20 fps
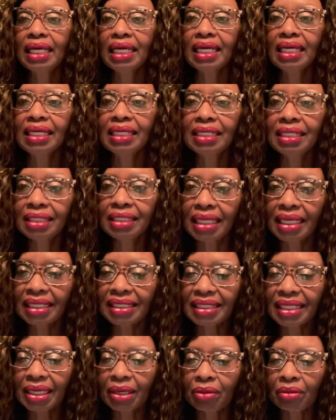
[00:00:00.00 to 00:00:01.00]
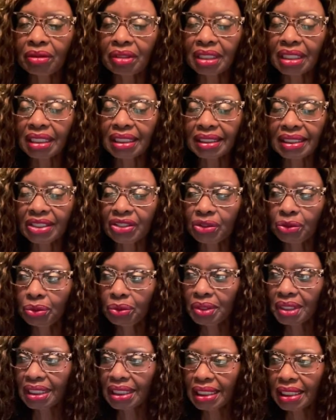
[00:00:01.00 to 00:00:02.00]
And they said, did you
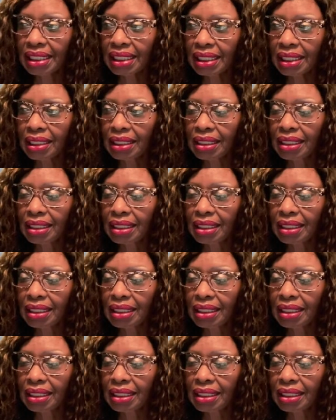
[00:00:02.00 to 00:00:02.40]
see?